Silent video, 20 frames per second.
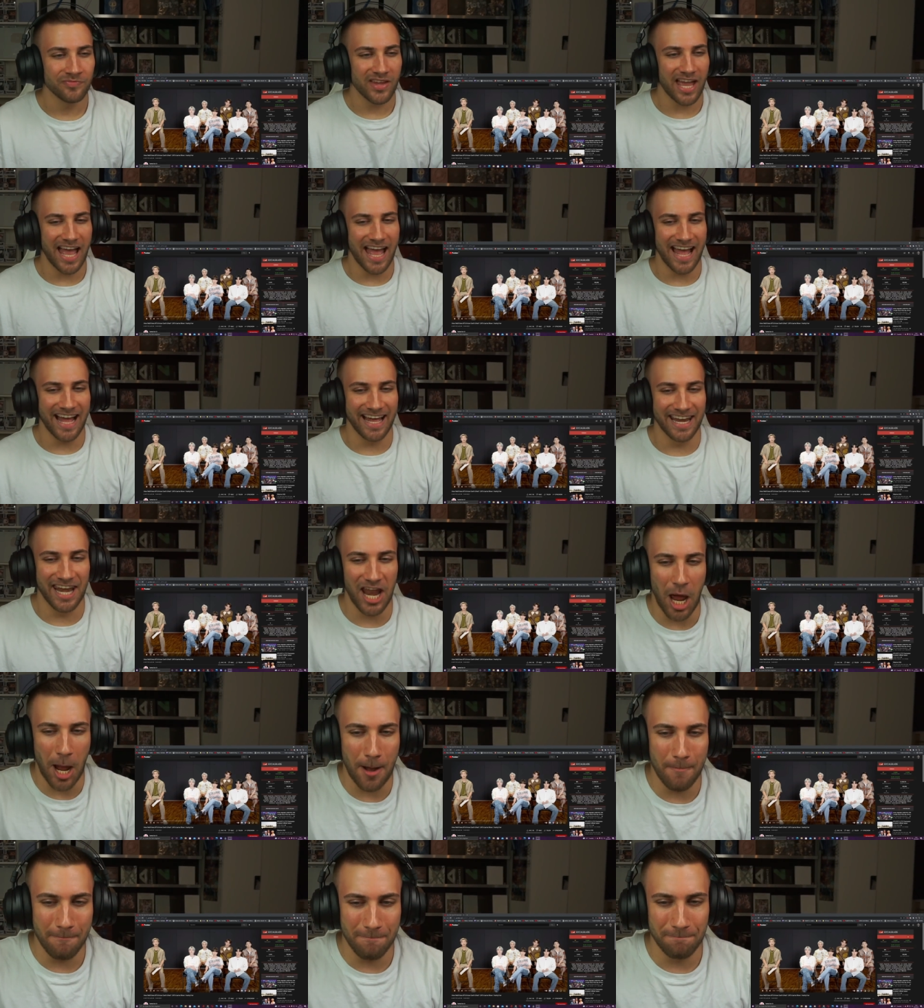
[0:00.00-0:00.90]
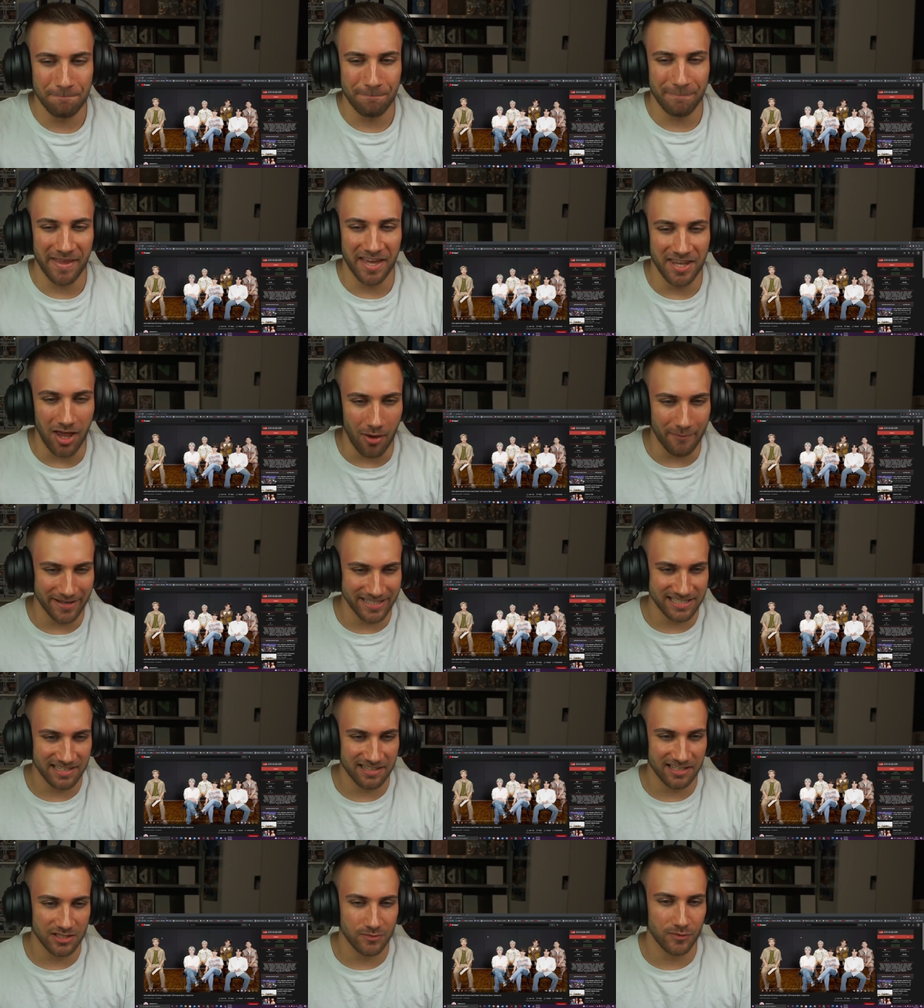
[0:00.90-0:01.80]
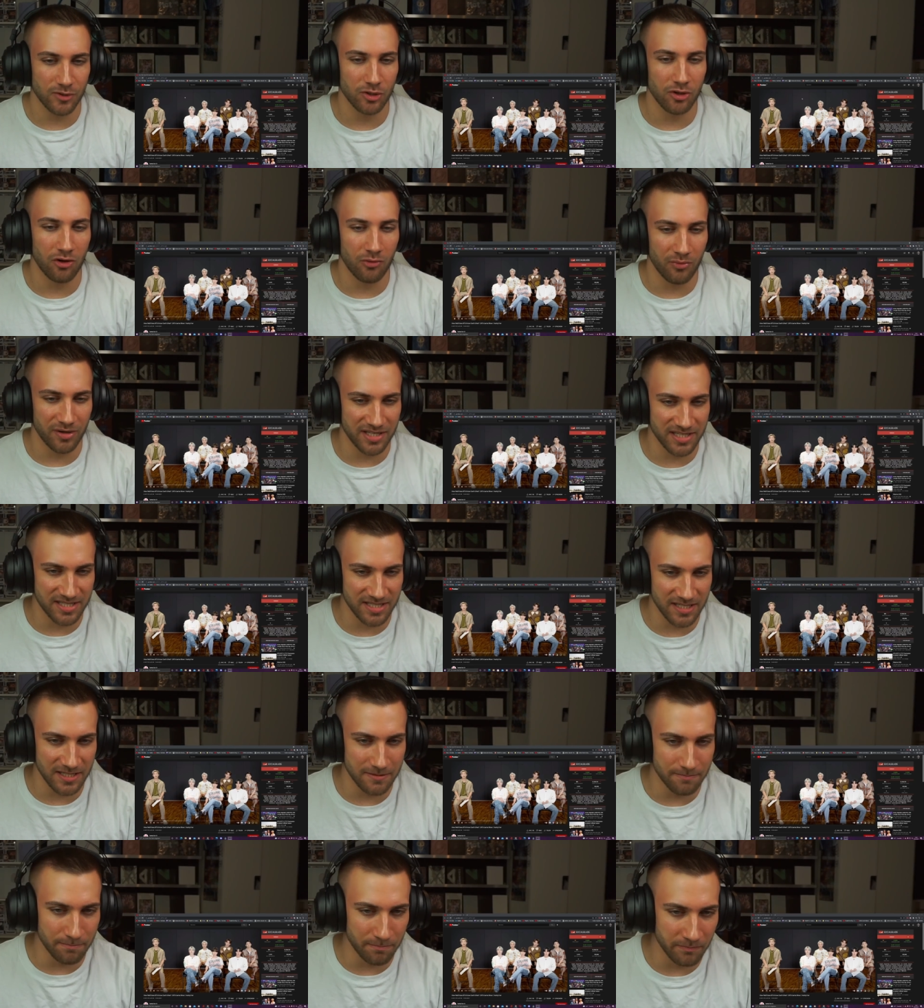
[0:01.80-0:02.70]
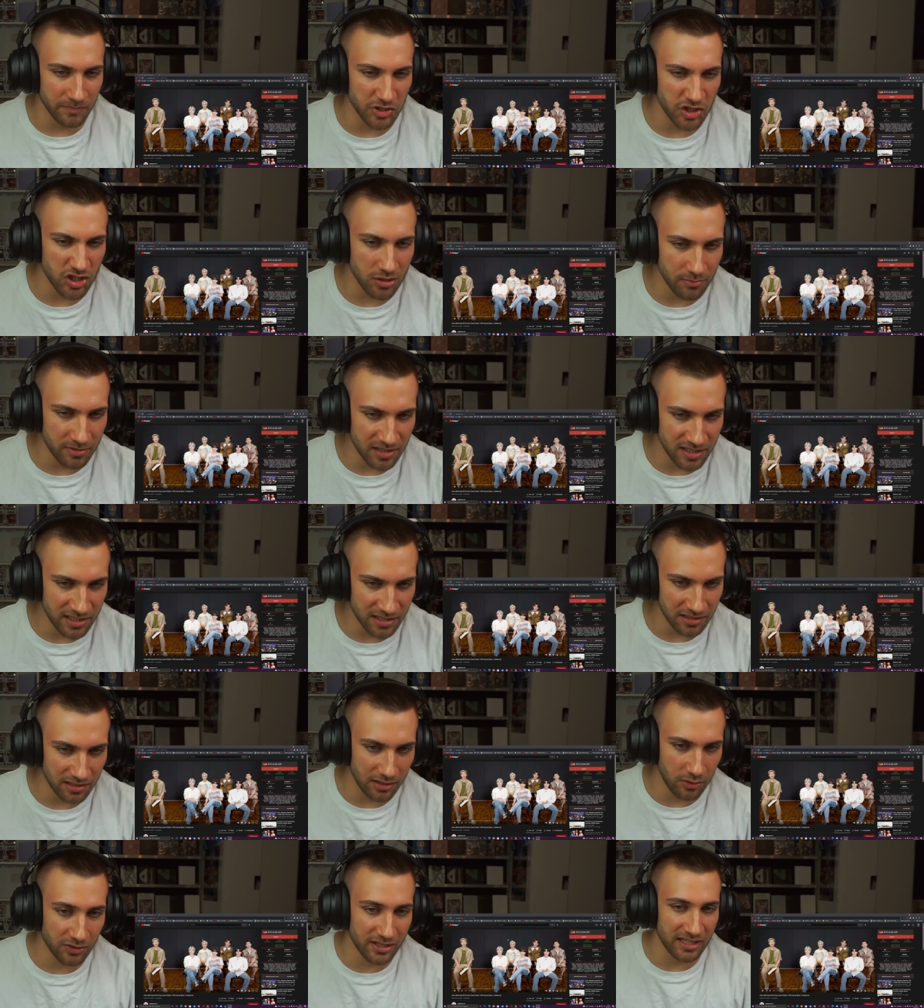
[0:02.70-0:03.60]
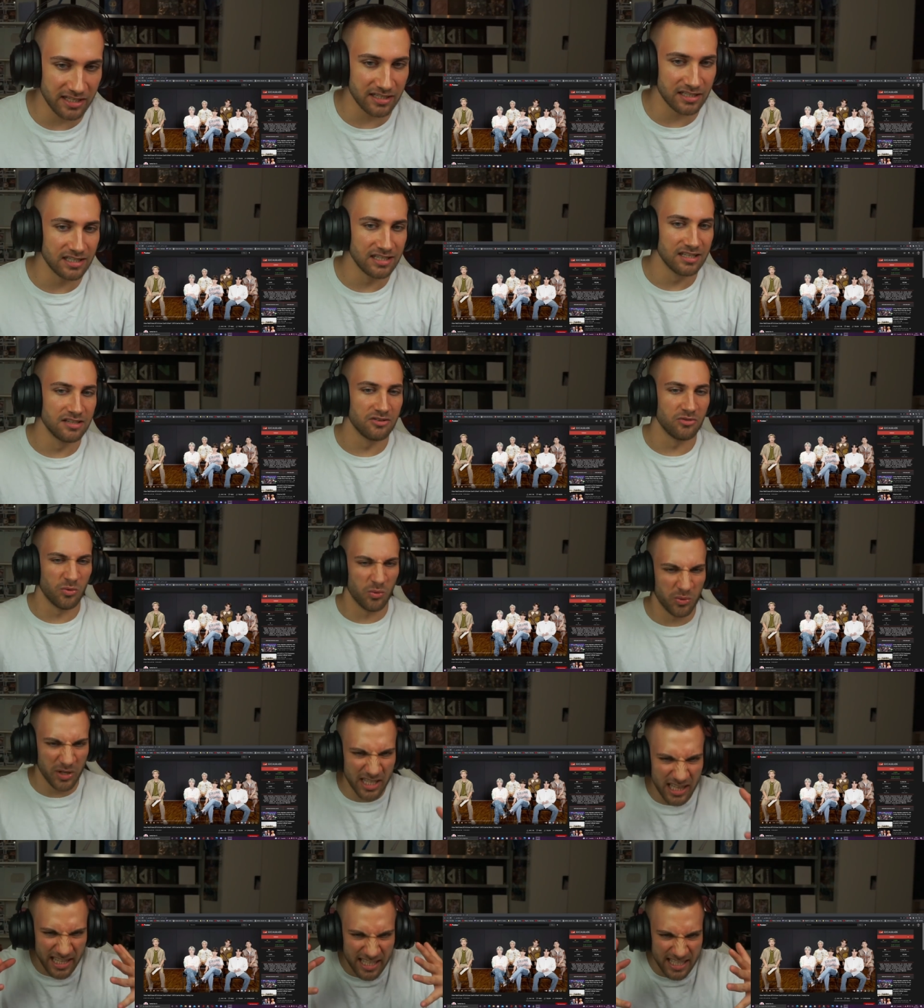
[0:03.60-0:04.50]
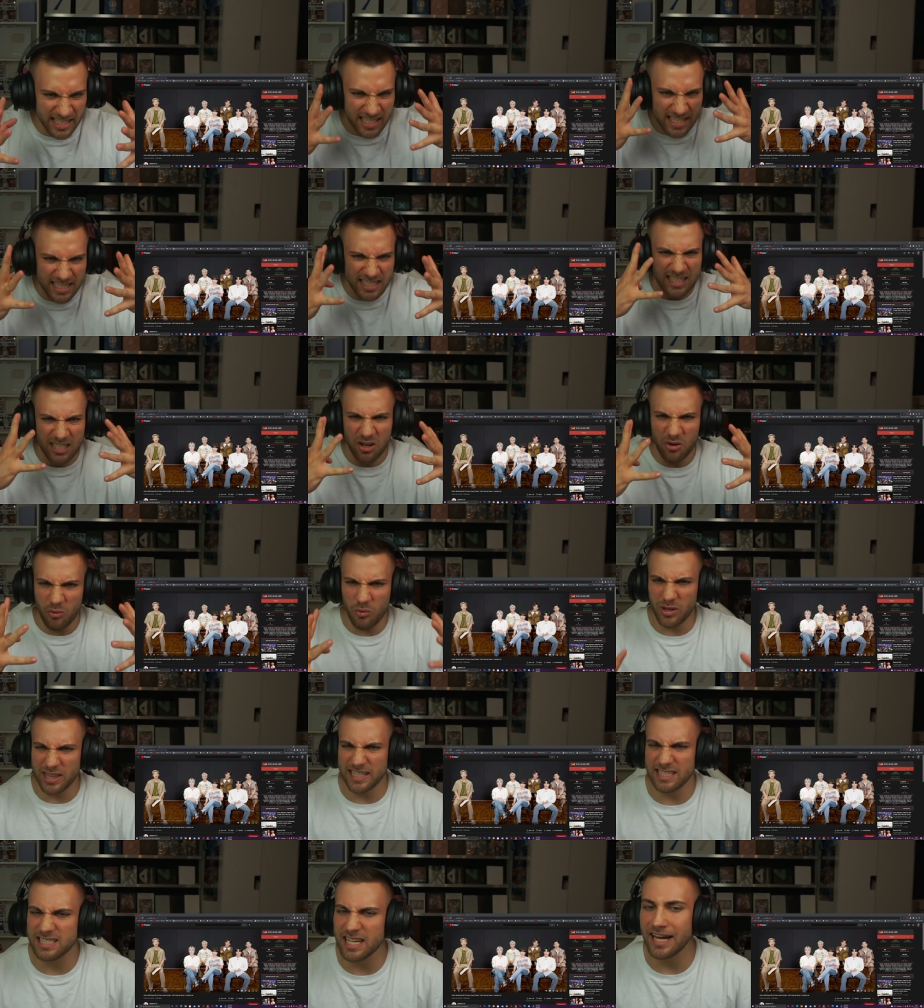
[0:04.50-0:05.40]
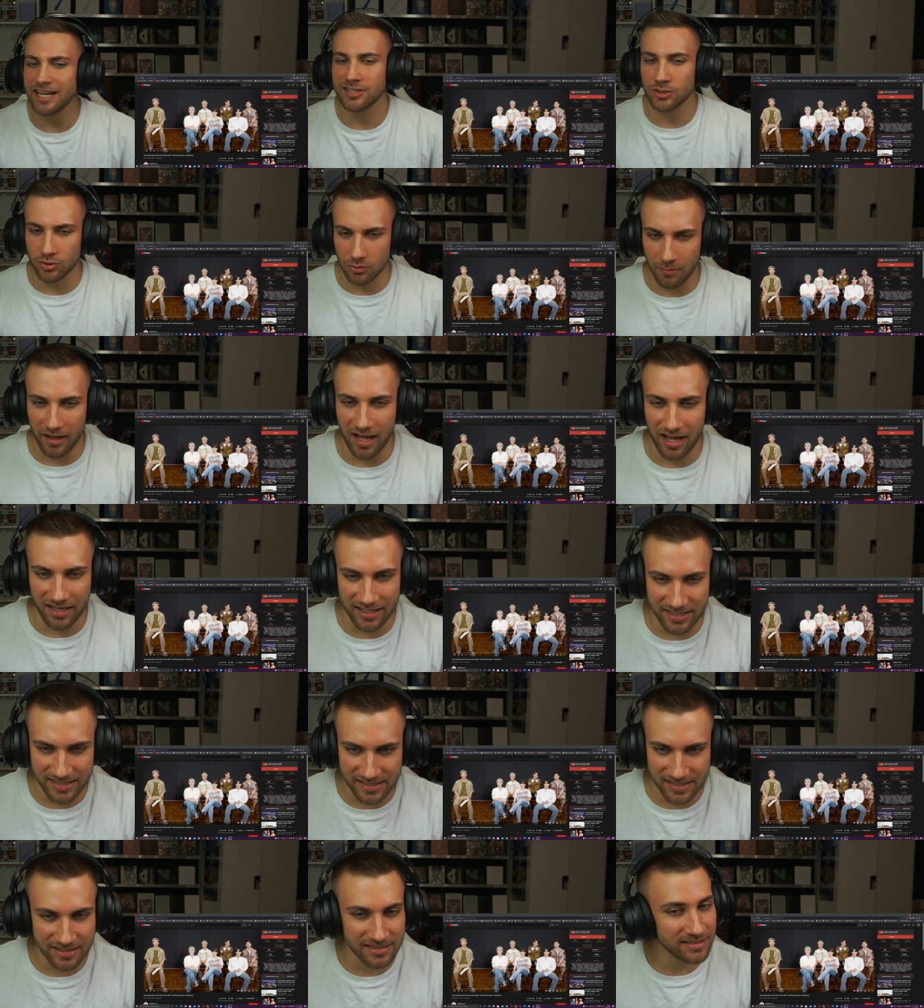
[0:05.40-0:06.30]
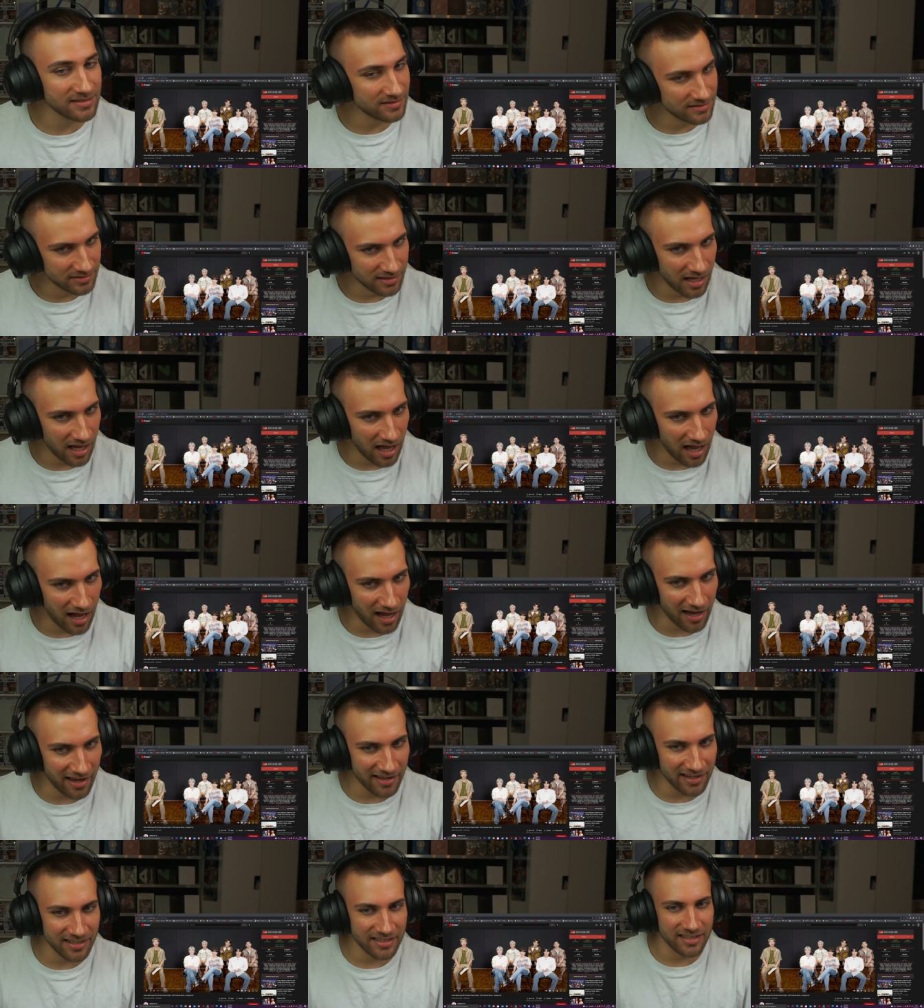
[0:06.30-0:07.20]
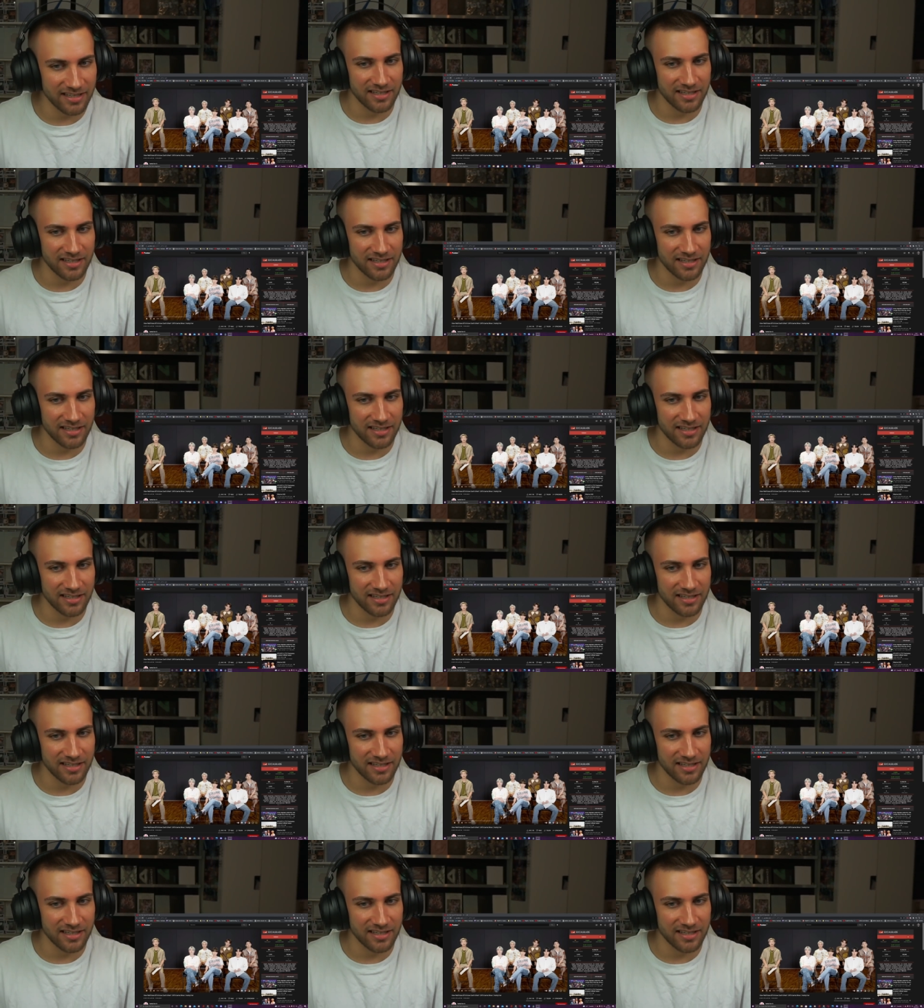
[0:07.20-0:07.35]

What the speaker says: And now I'm excited, guys. We can already see Jiminy looking really, really tight into my eyes. Hi.